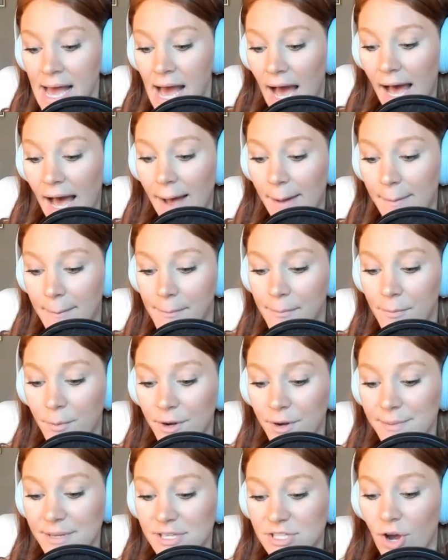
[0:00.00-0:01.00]
We're
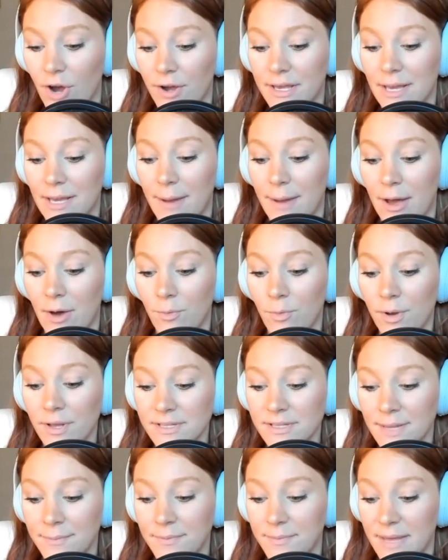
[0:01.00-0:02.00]
going to be talking about what
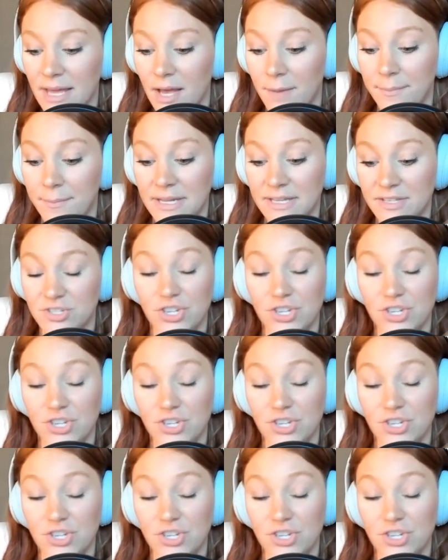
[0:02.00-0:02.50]
supplement companies